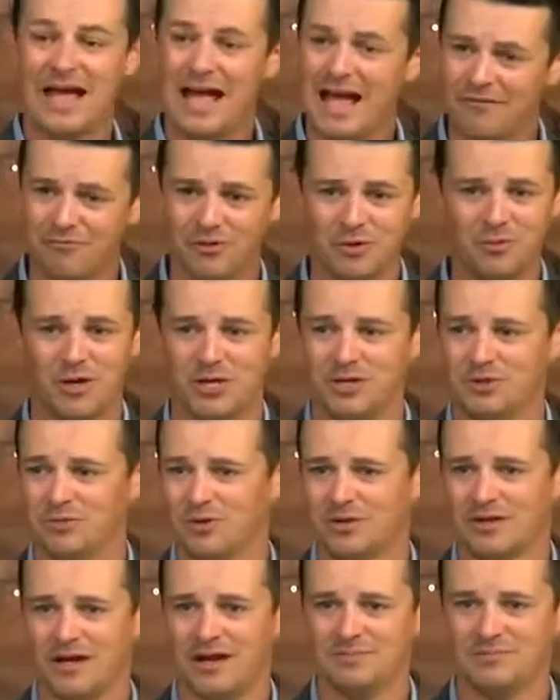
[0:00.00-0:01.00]
everyone who
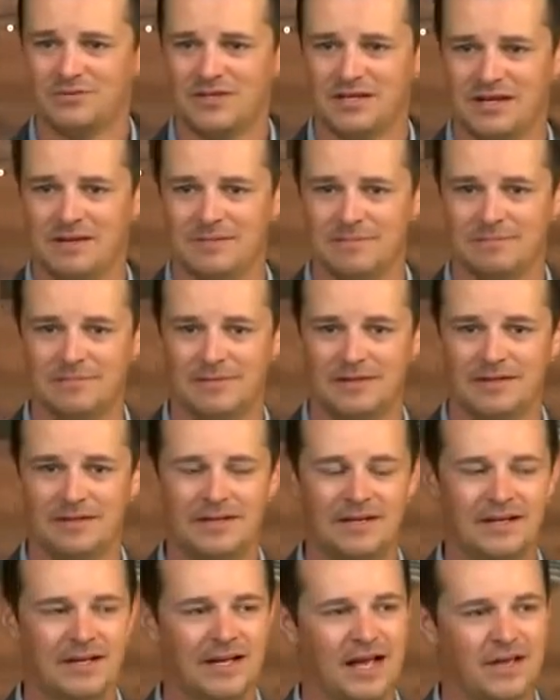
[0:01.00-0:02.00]
will come to him.
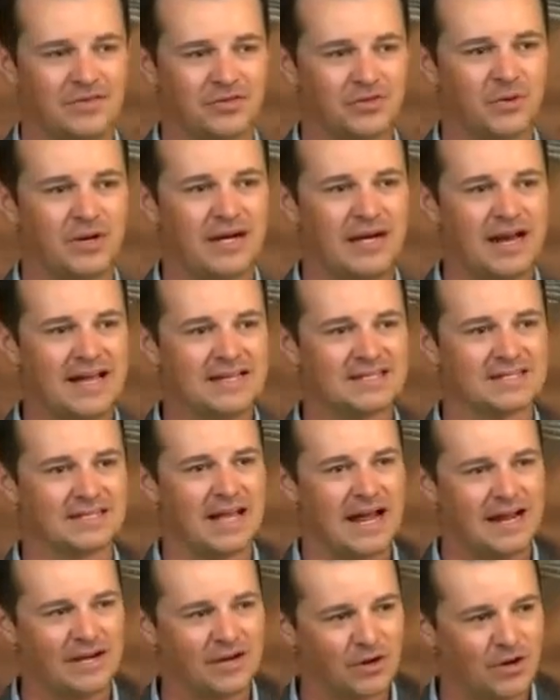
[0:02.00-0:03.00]
And three days
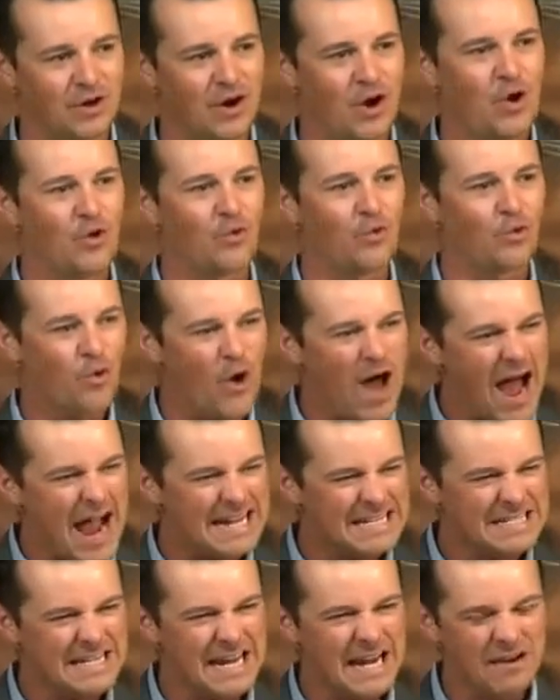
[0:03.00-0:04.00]
later,
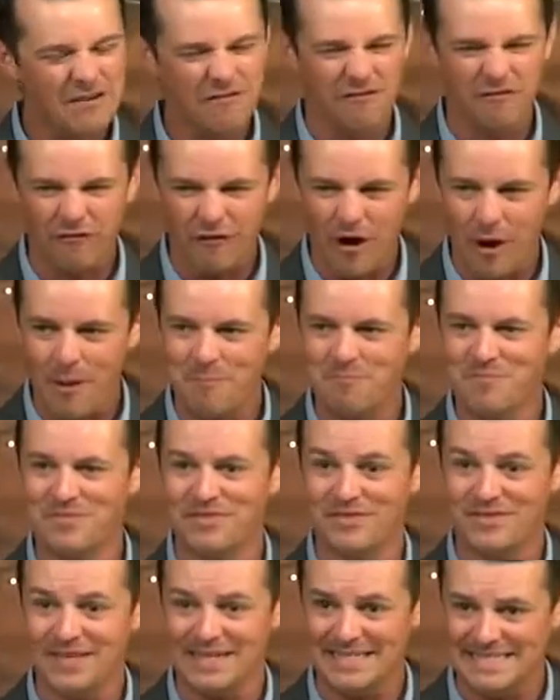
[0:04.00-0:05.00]
rising from
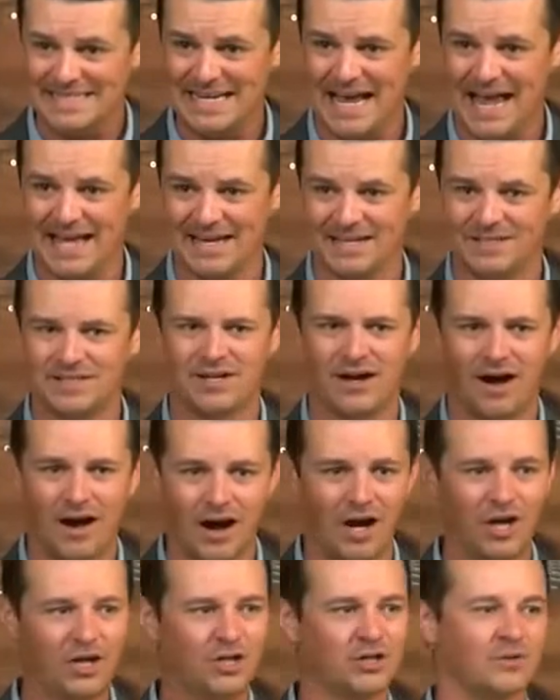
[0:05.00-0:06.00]
the dead,
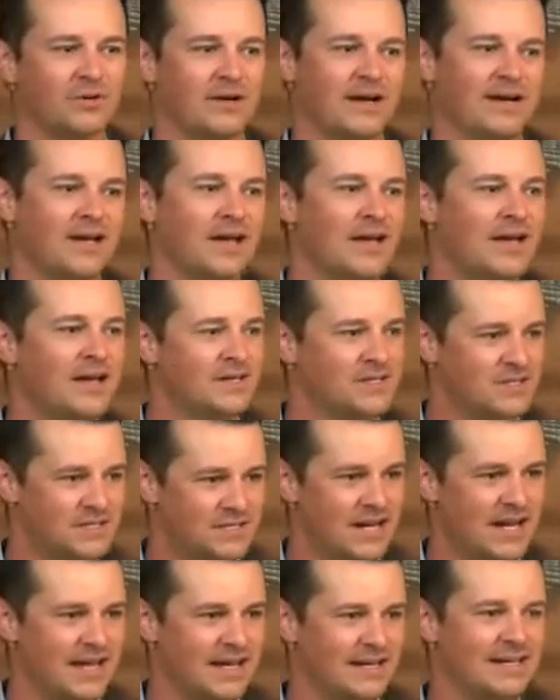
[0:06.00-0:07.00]
conquering
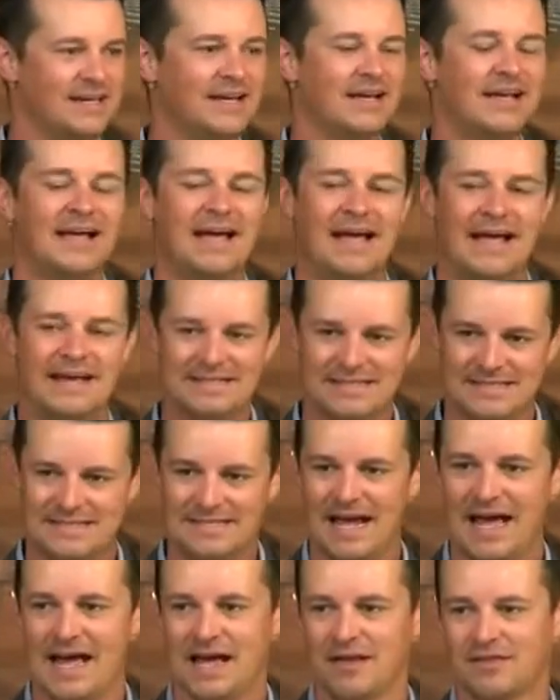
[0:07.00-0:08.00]
sin and
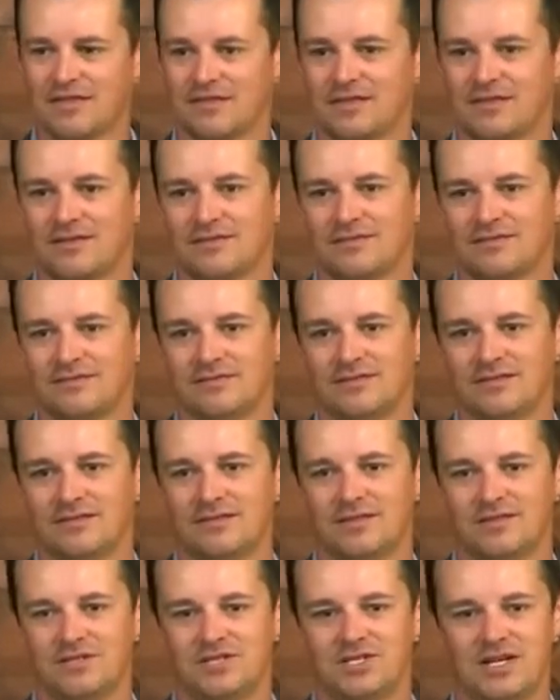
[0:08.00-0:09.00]
death,
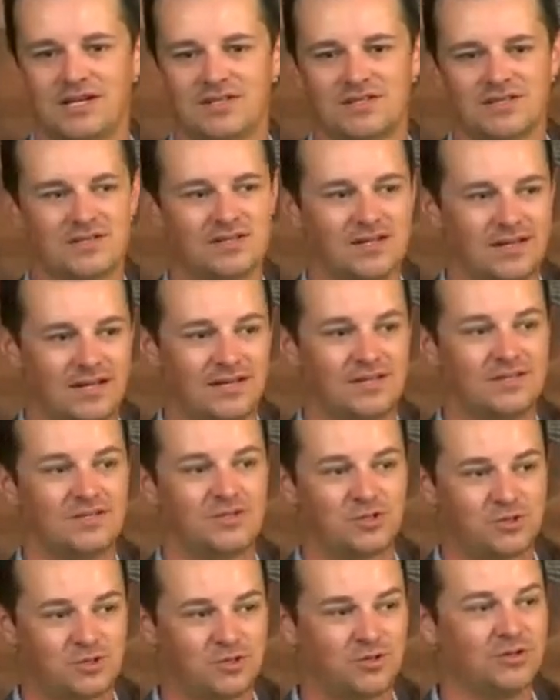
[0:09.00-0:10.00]
Jesus
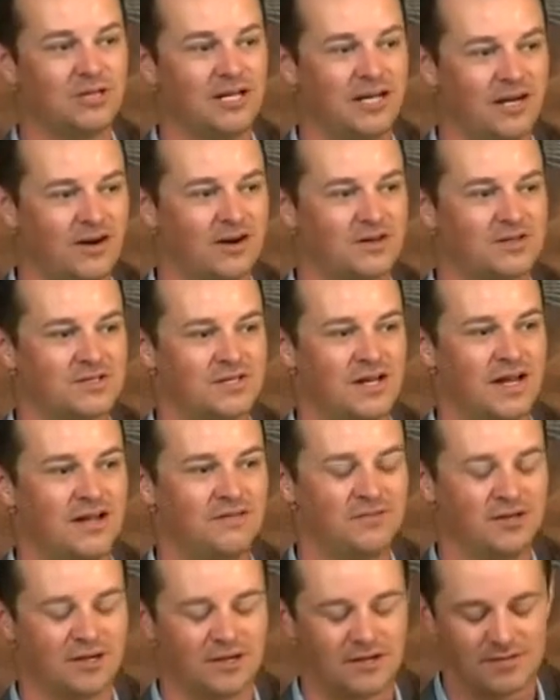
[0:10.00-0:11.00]
is truly our
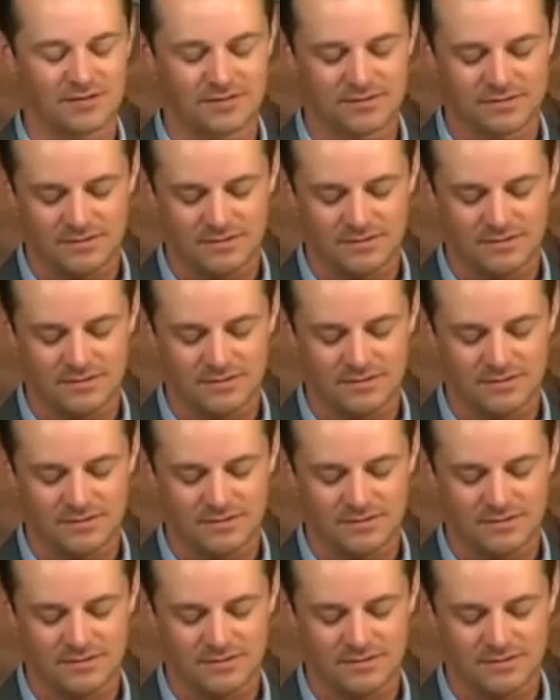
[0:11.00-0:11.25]
Savior.